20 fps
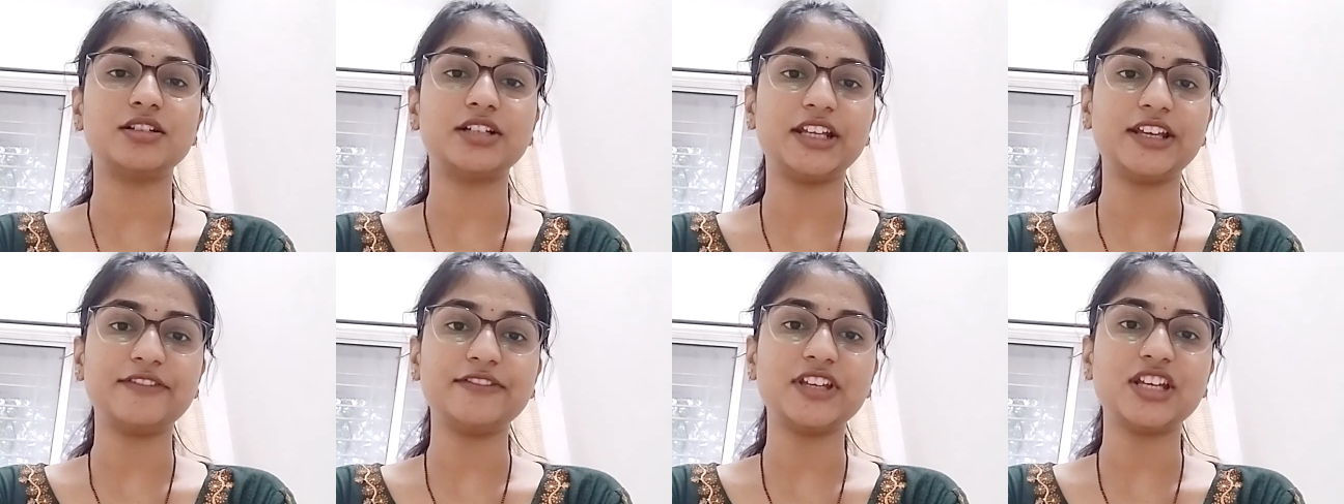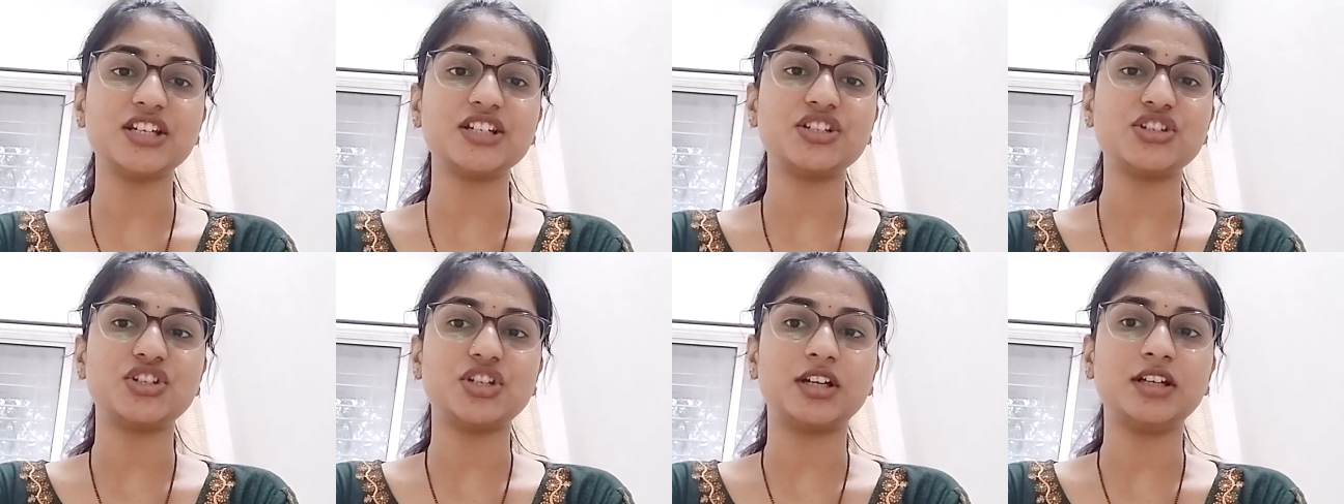
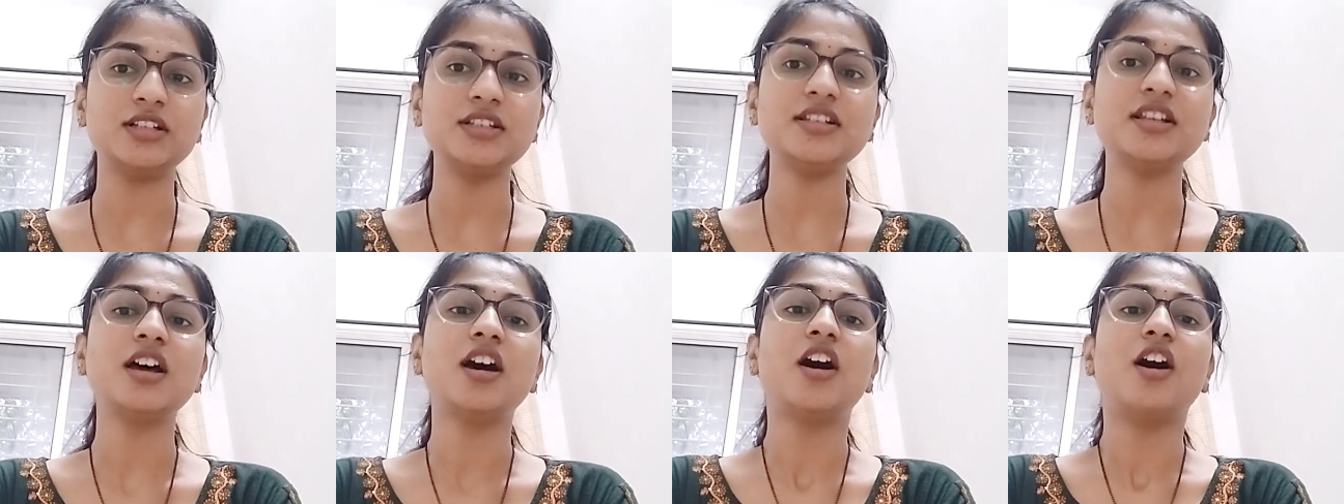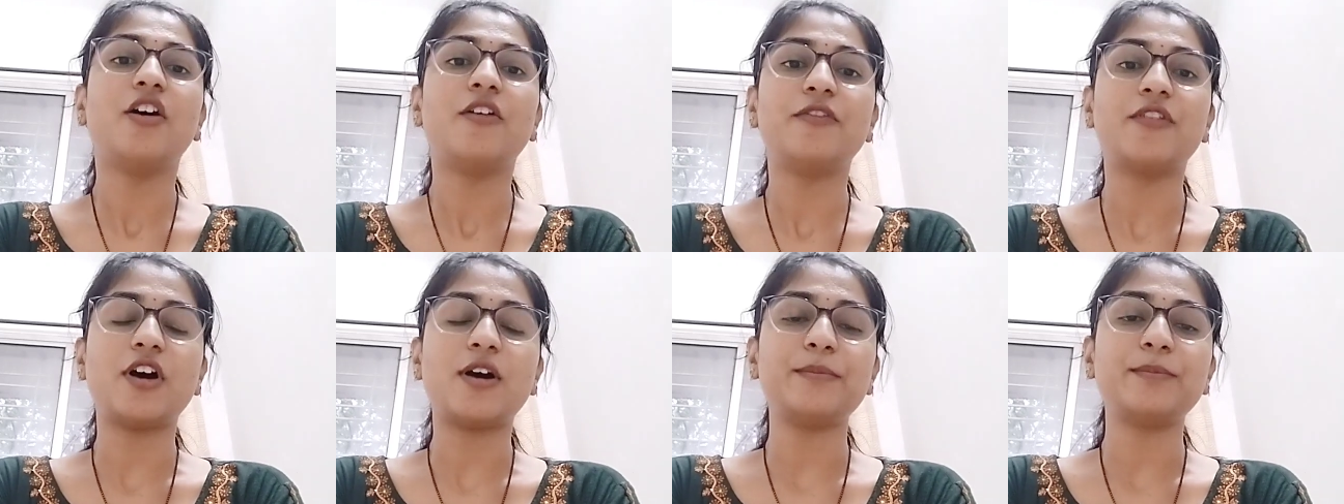deviations
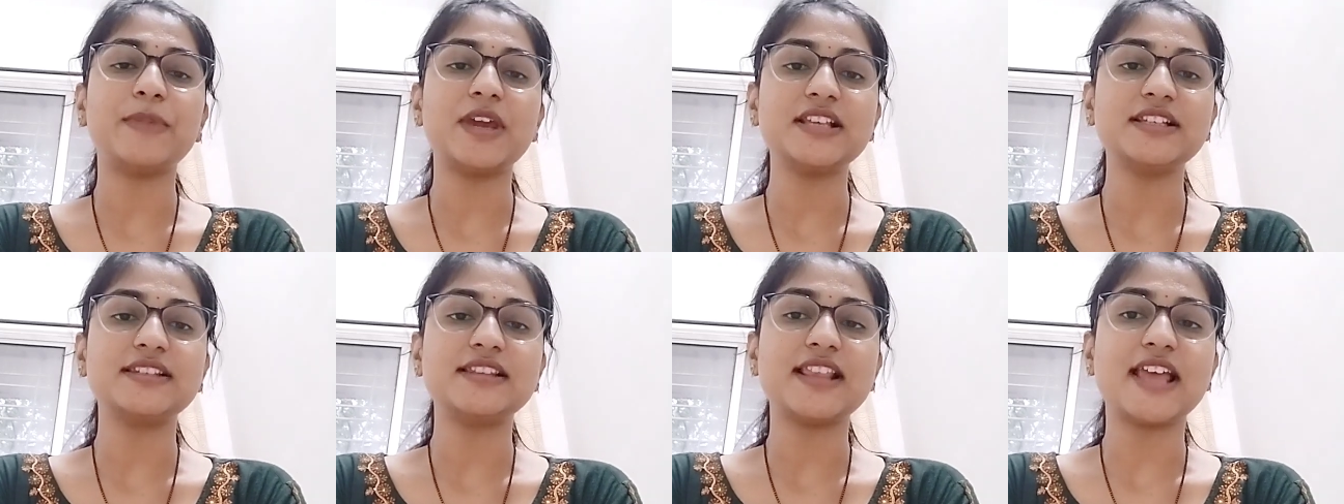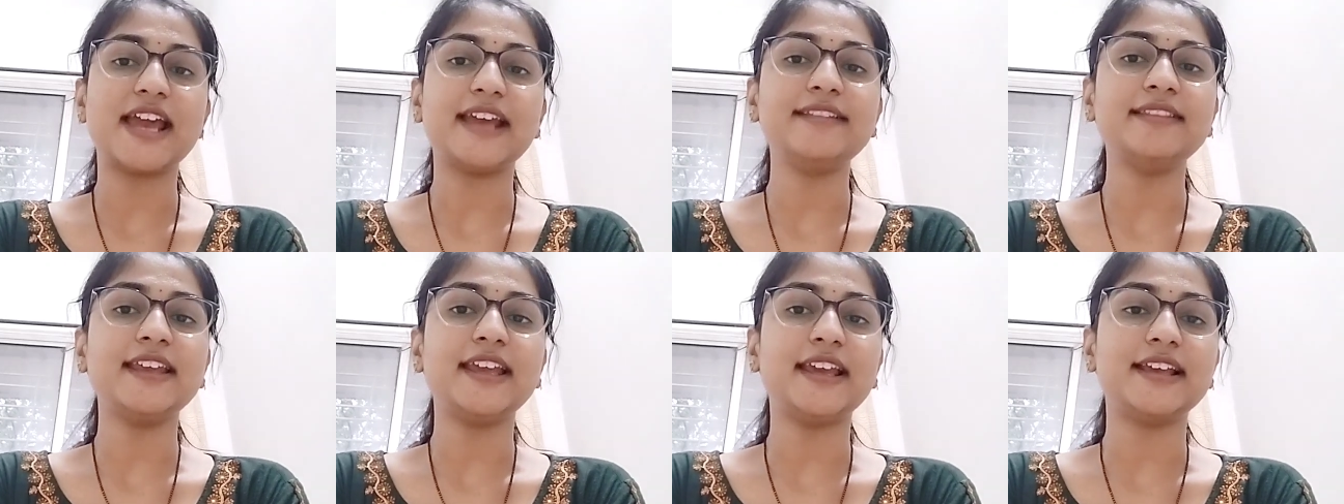from
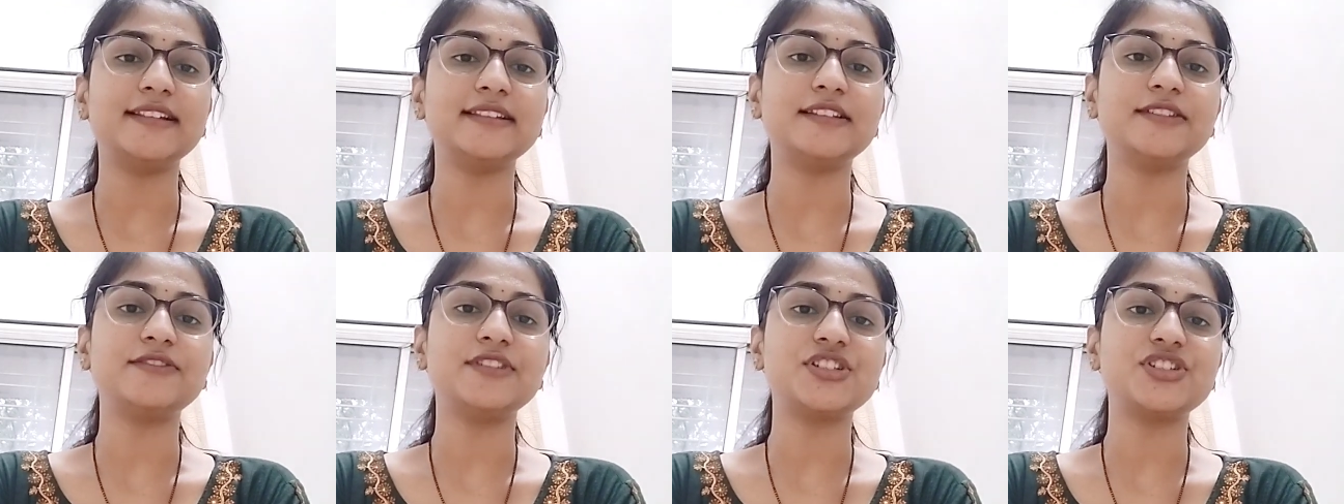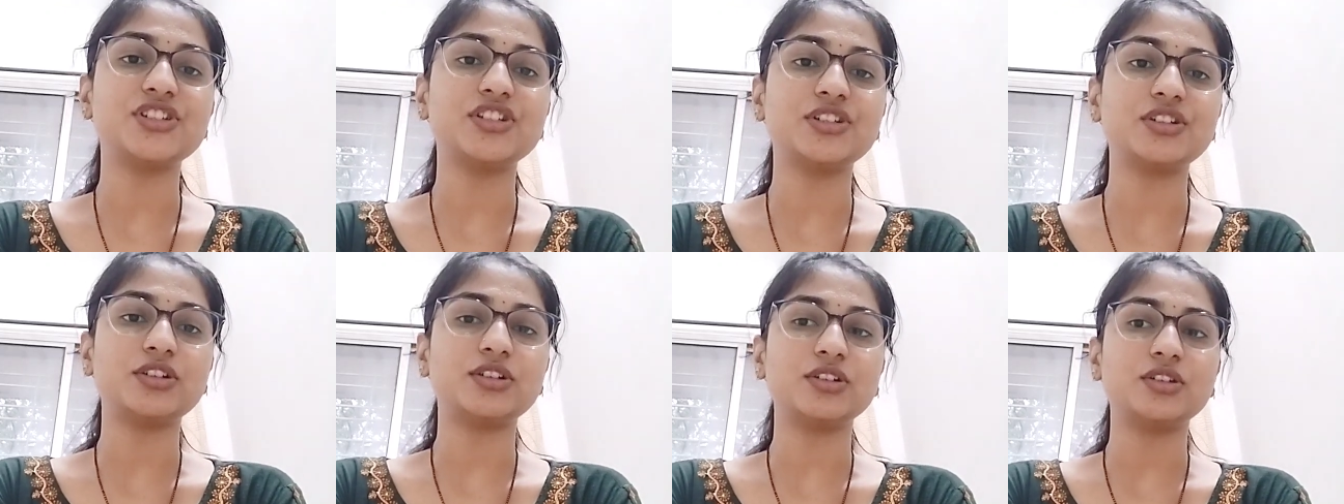baseline health, which
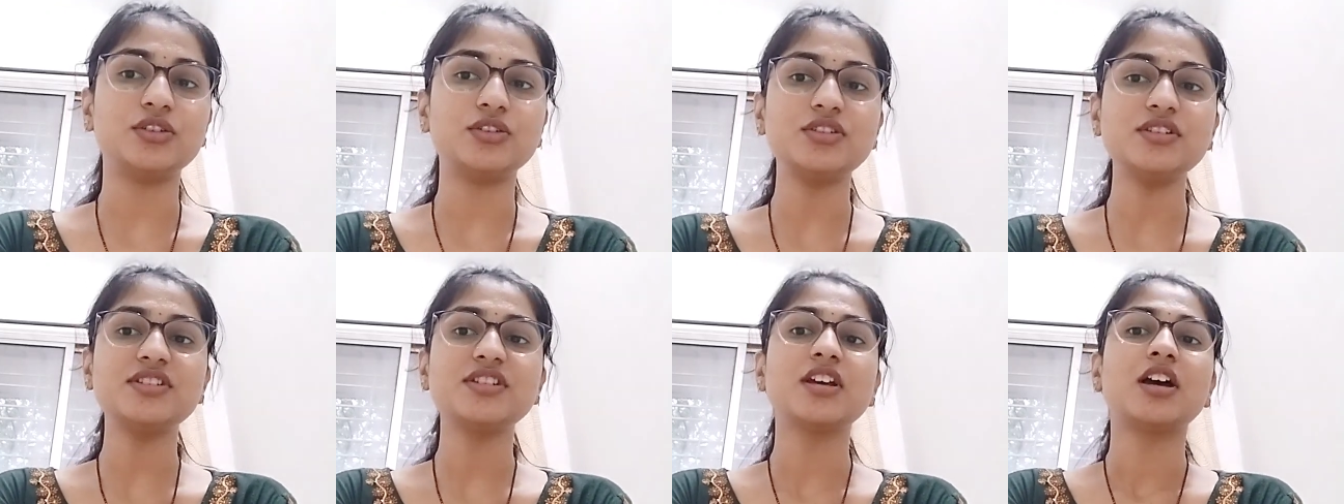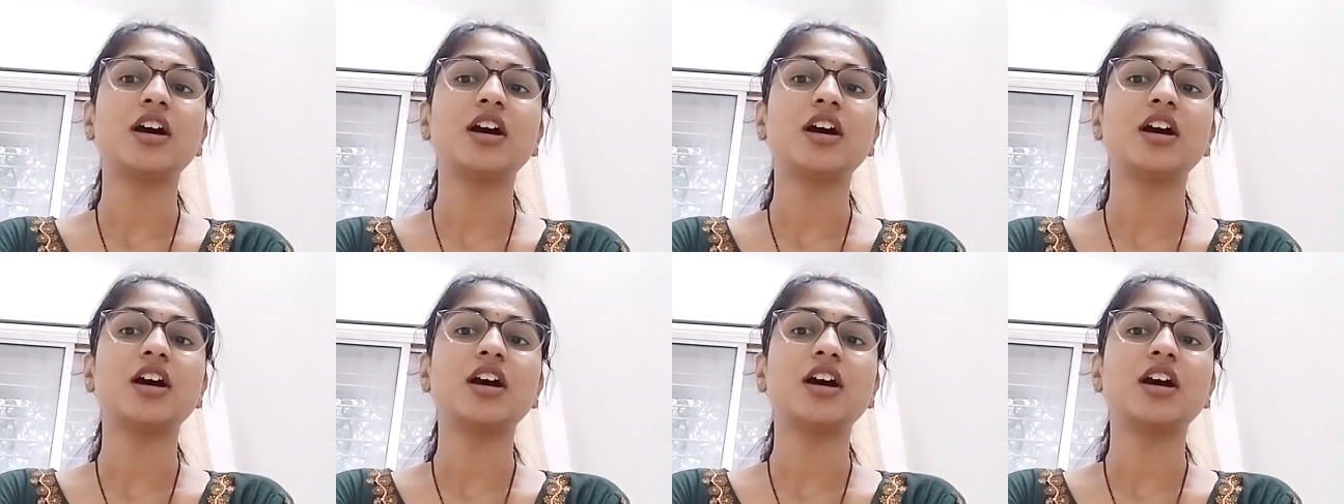includes